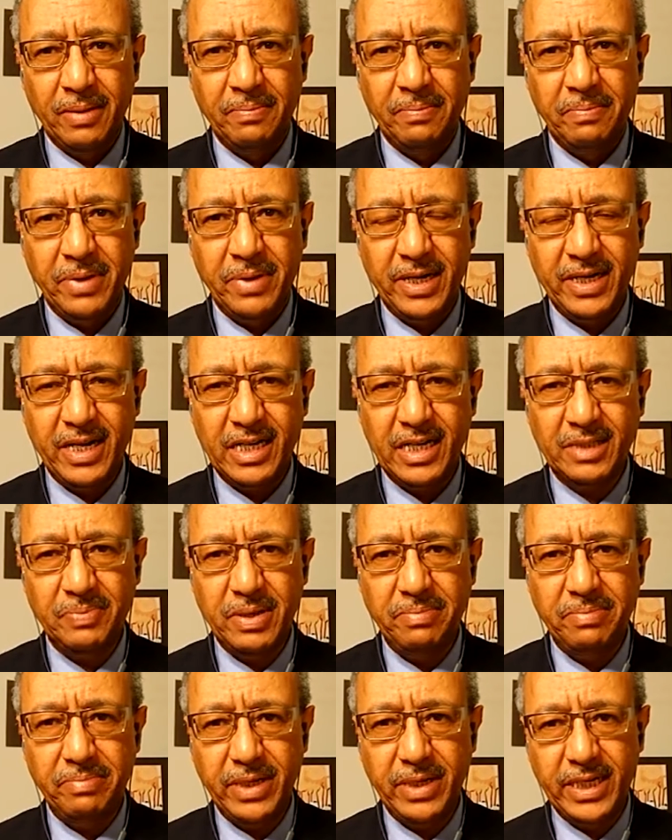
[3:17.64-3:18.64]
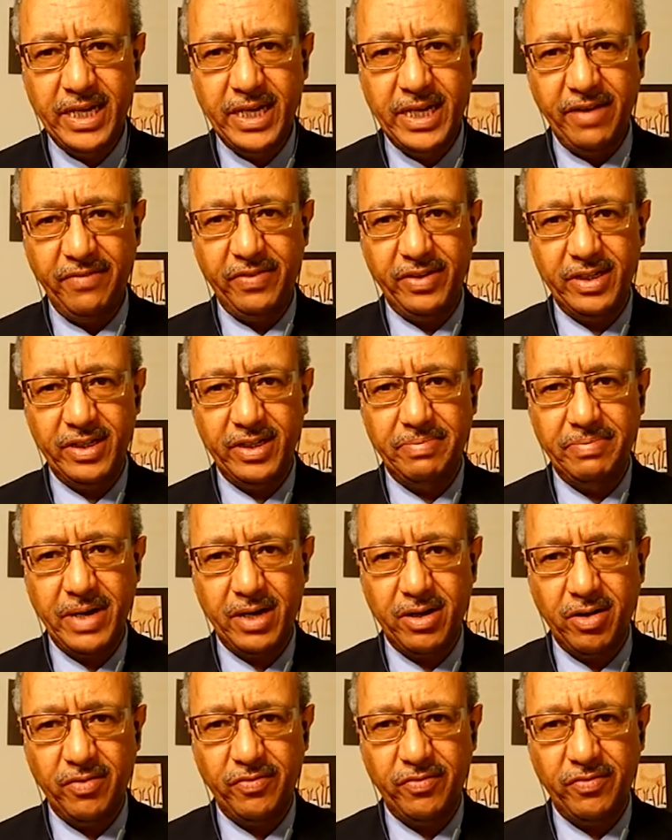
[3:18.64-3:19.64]
But it has been bedeviled by
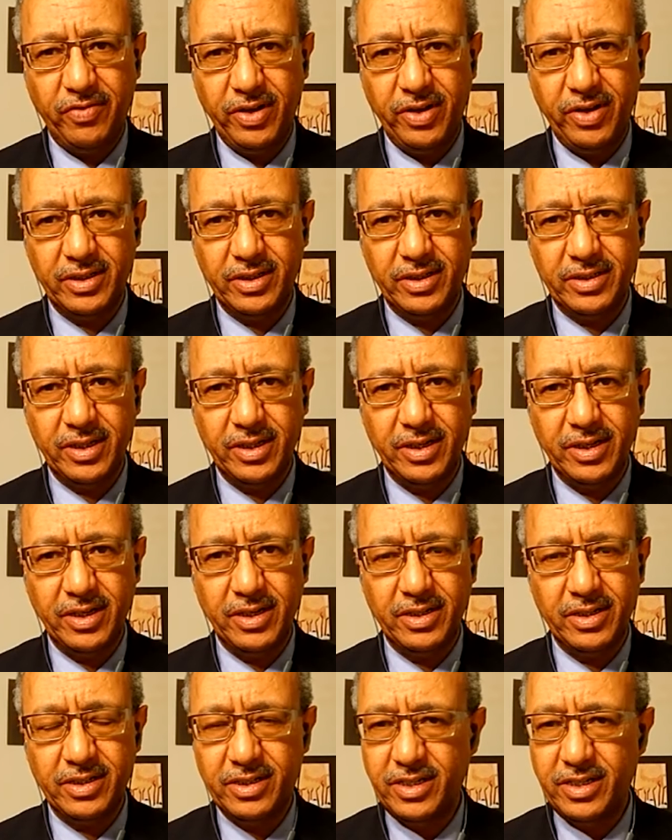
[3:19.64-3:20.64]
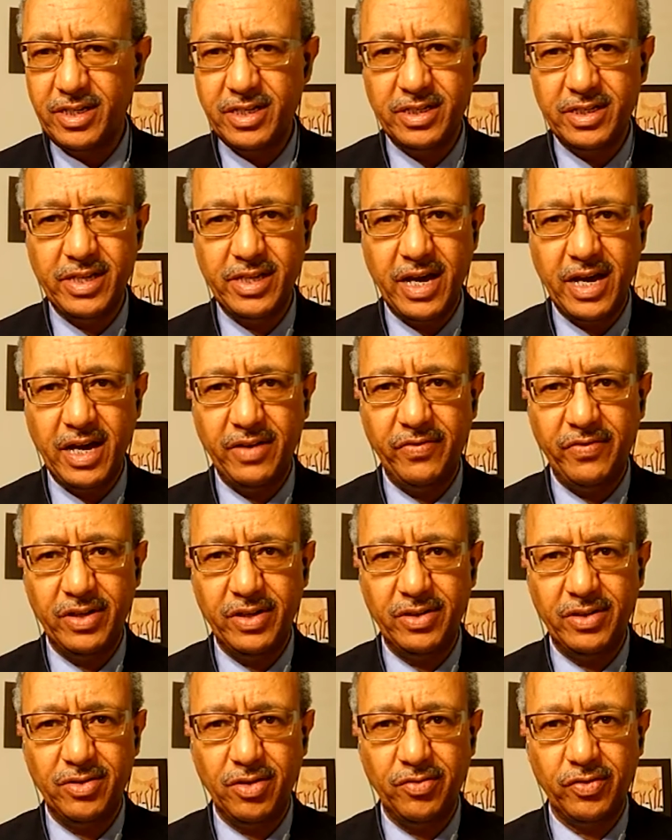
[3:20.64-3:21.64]
conflicts since the
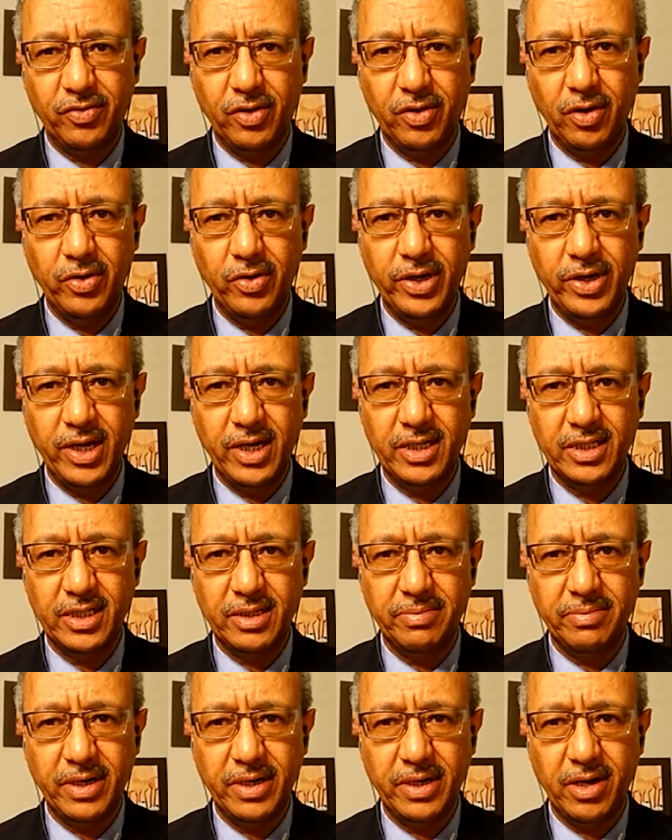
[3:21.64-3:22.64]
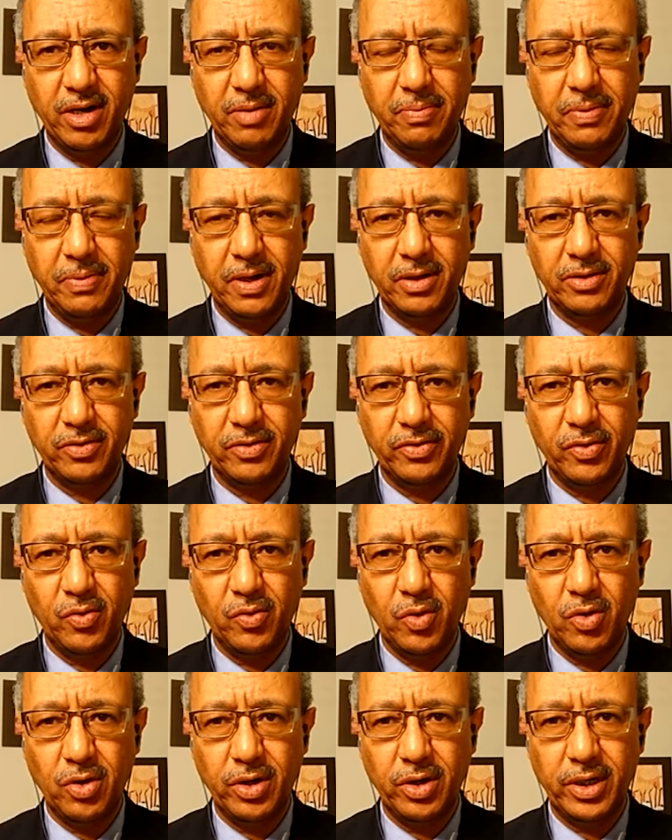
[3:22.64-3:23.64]
advent of colonialism in our part of the
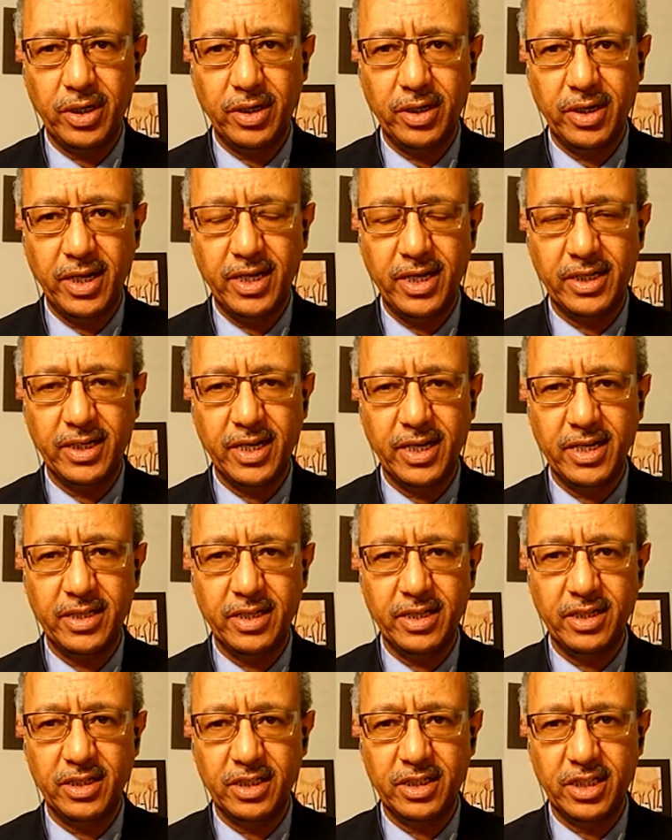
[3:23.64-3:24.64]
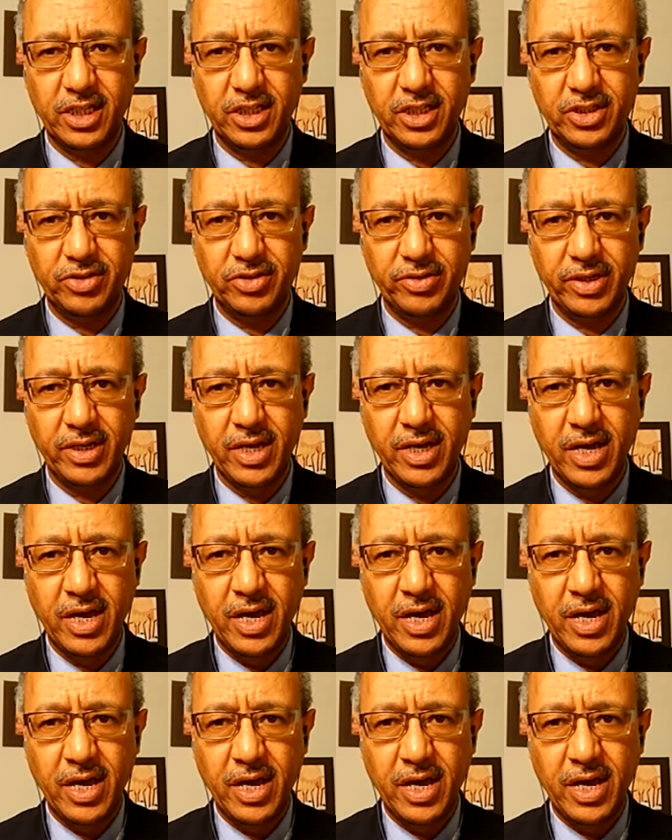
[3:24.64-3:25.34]
world in late 19th century.